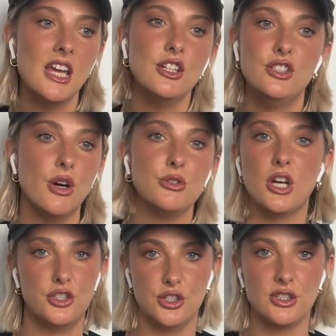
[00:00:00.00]
Don't
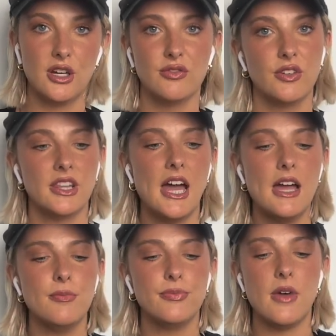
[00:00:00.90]
judge yourself for
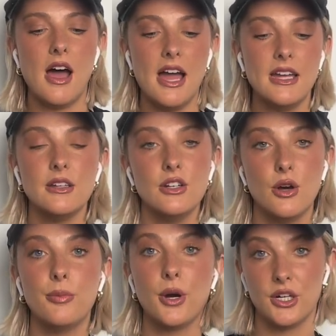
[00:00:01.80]
that. I know
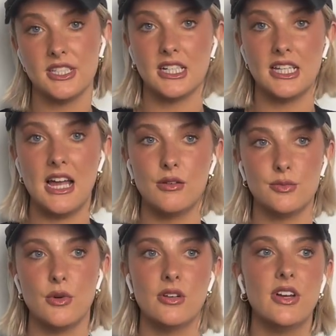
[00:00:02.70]
personally I was
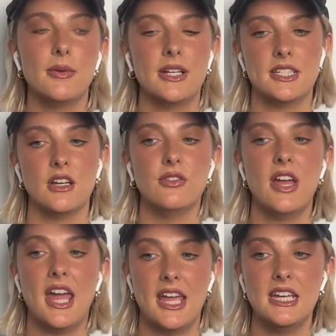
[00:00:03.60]
motivated by
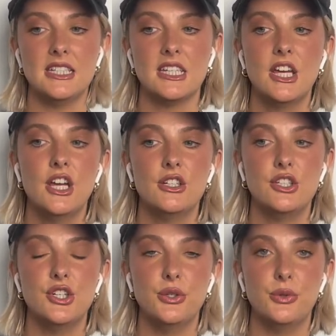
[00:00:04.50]
self-hate
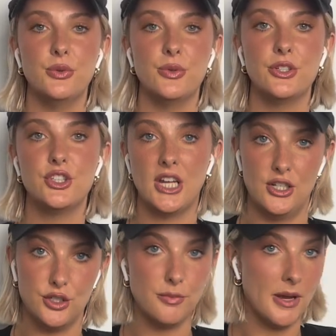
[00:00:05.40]
to
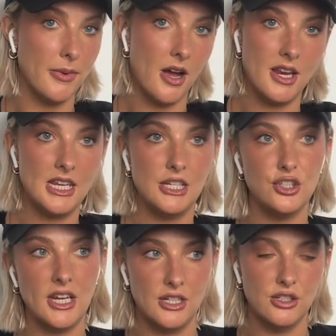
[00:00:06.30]
change my body,
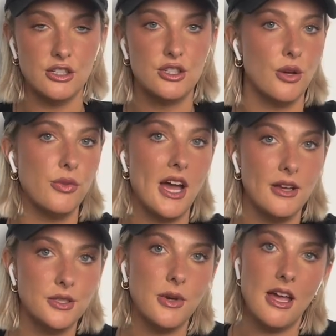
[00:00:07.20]
so
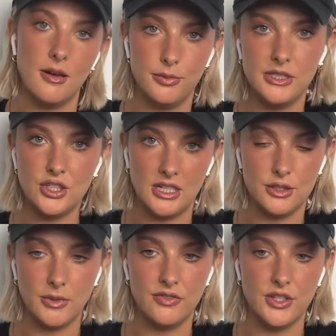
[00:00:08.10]
that's what helped me
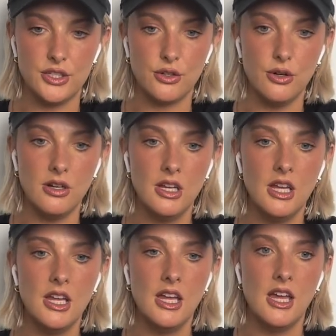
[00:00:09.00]
change my physical.
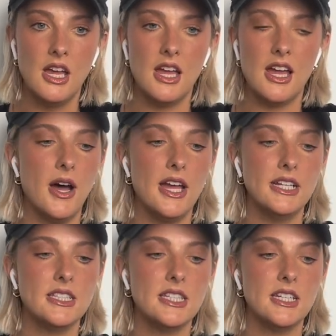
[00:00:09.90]

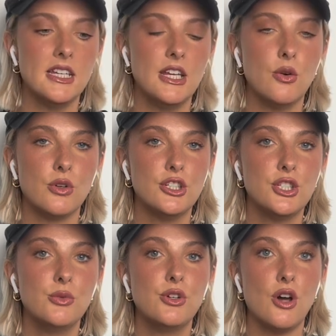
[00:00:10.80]
But in order
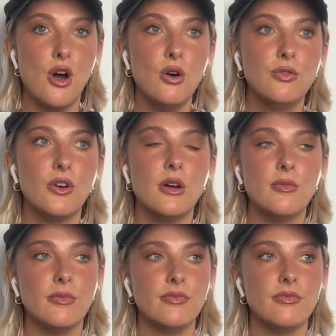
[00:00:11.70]
to go
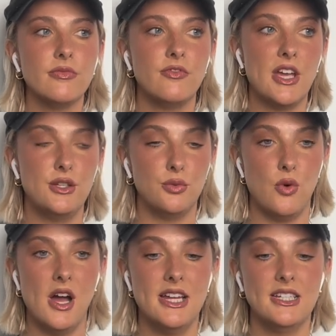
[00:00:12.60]
from phase
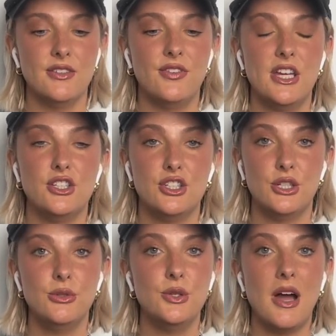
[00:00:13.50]
1 to phase
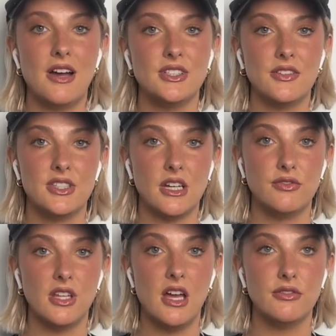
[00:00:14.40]
2, you have to have
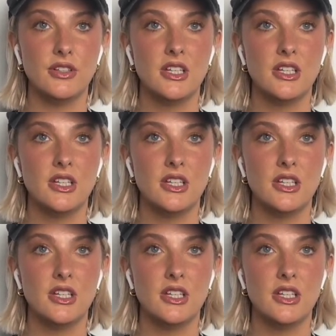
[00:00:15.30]
self-love.